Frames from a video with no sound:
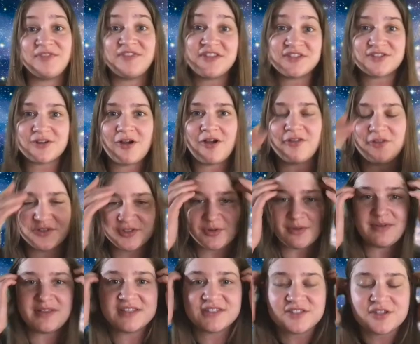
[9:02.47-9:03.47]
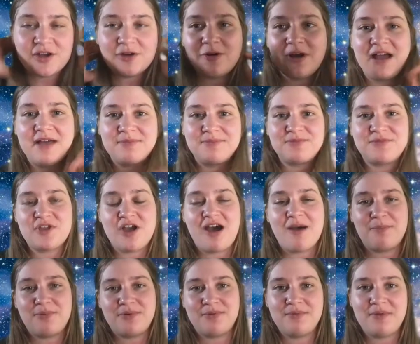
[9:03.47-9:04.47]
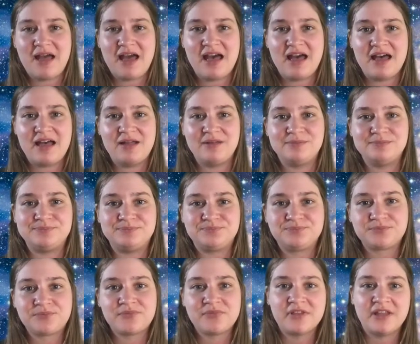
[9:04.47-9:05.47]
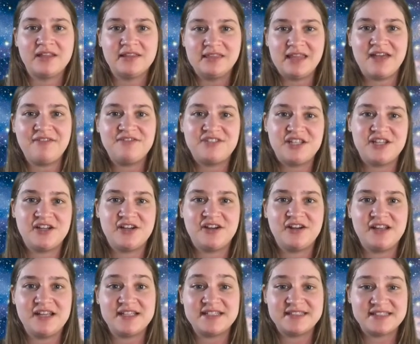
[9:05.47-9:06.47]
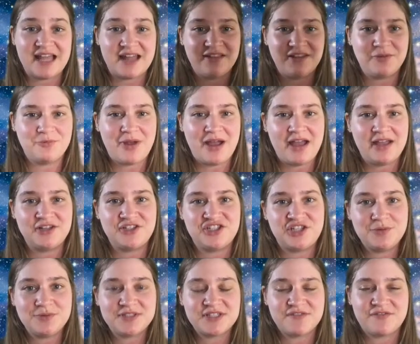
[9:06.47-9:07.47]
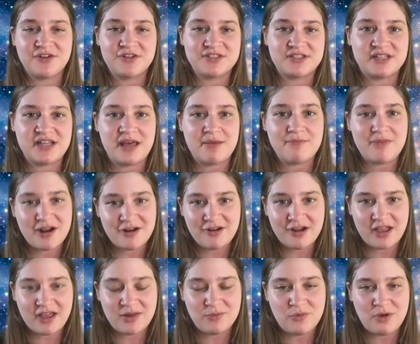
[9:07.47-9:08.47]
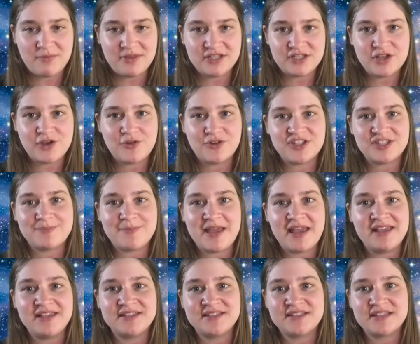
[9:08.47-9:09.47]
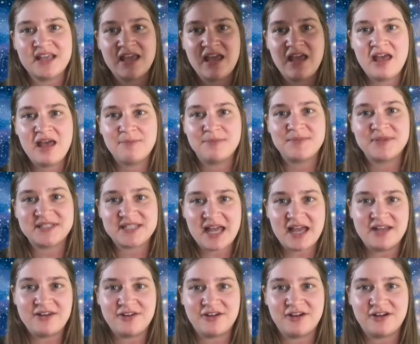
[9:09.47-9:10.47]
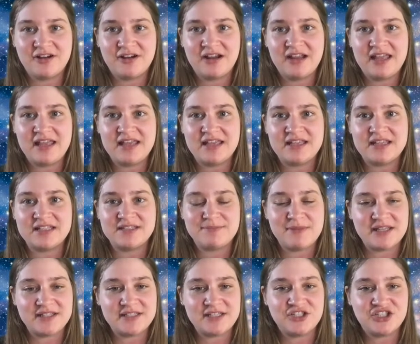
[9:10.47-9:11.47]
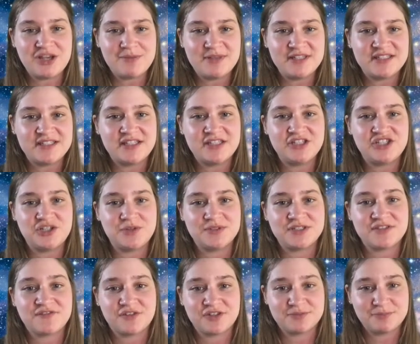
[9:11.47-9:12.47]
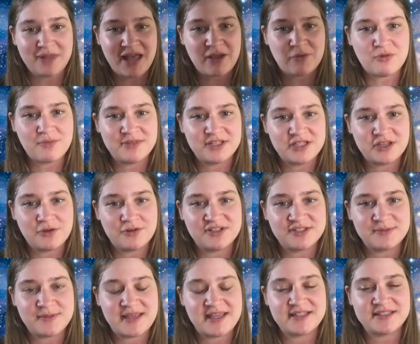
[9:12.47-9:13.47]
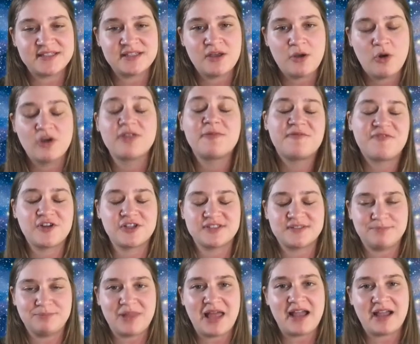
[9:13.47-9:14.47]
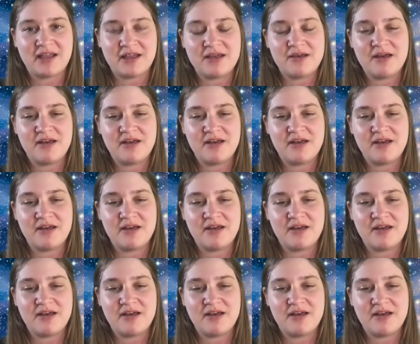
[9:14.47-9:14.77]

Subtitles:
these are all those women. So at top left here is Sally Ride. She was the first American woman to go to space. Beside her is Macy Jemison. She was the first black woman to go to space, or the first black